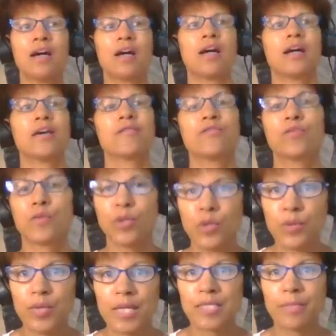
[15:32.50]
I've
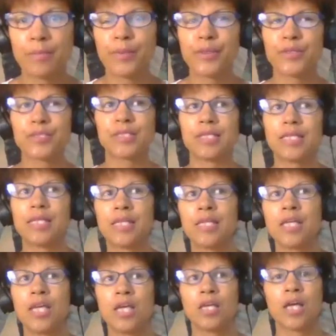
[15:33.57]
grown as a
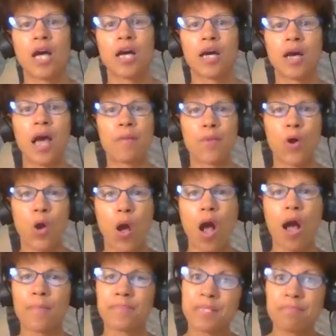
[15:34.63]
person. Uh, I'm
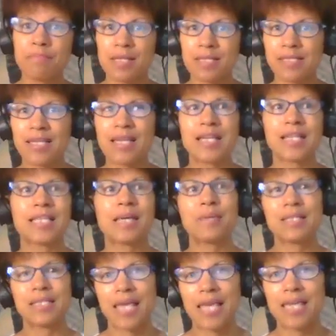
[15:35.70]
optimistic. Let
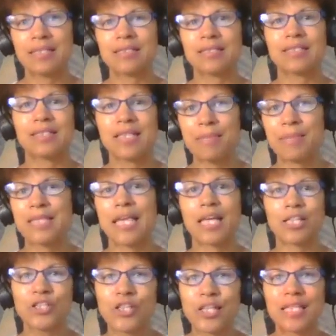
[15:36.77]
me take let me take a
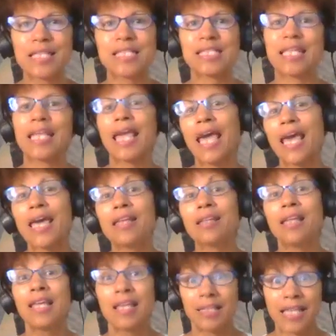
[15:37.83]
look at this
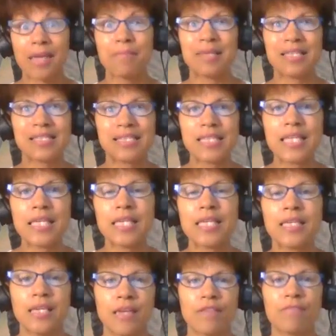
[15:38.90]
again. Let me
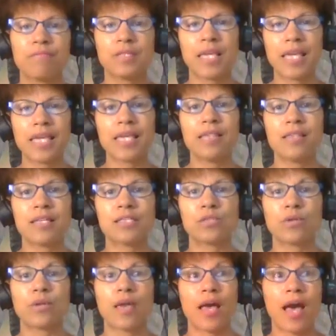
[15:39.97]
see if taking this
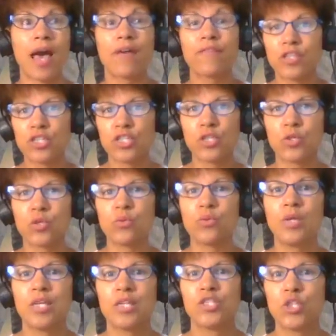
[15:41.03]
avenue,
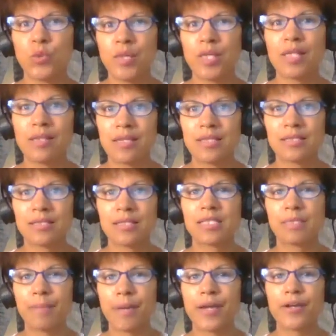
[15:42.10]
doing this
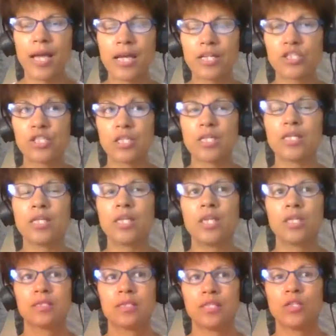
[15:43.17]
inspired action,
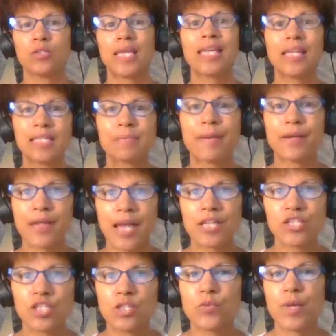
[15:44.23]
you know, taking inspired
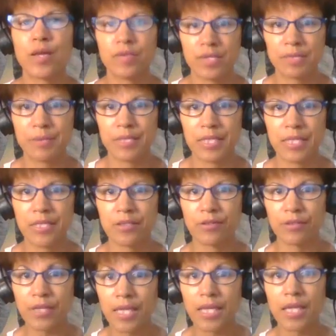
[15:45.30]
action around this particular
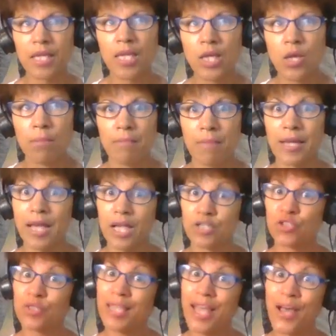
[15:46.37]
thing might
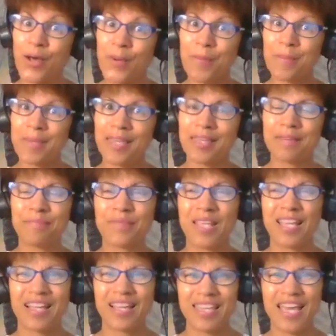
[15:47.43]
actually help me.
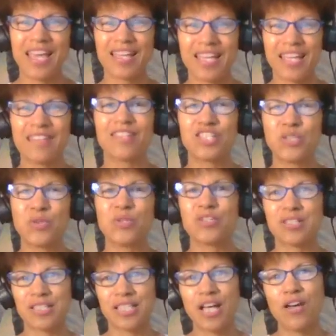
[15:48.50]
Again, in the do it
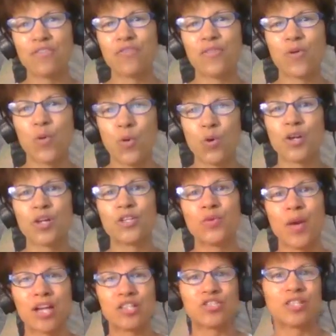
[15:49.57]
yourself, or you
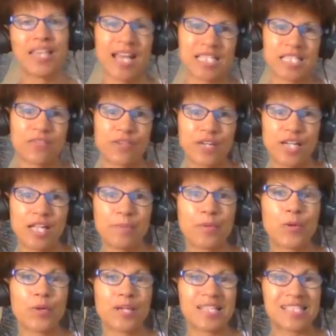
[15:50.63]
actually ask for help
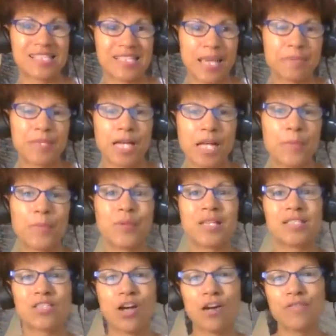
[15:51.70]
or accept help when
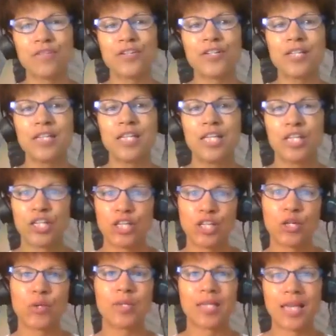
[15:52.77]
it's offered, you
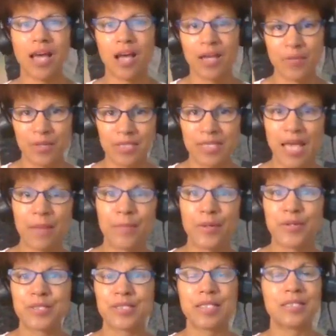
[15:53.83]
know, like I was that
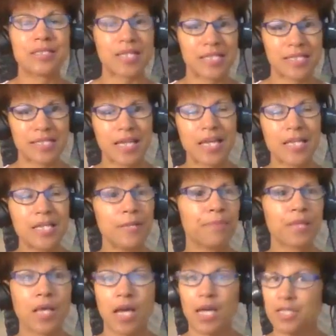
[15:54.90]
person, as I said,
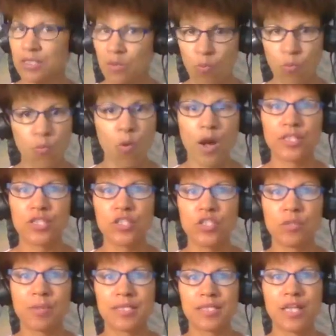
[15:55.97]
I wanted to do
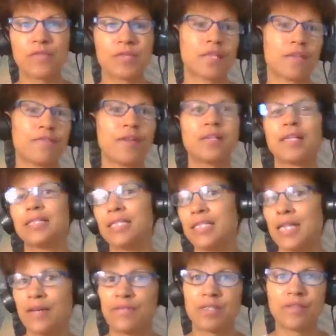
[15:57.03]
it myself because I felt I didn't
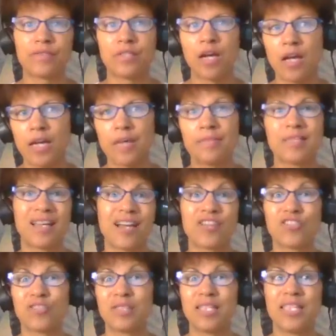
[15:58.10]
have enough time to
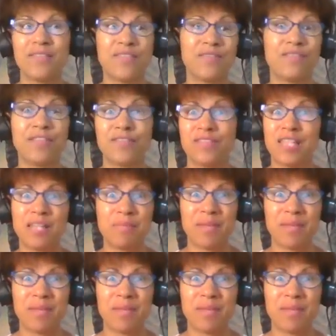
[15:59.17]
actually even 15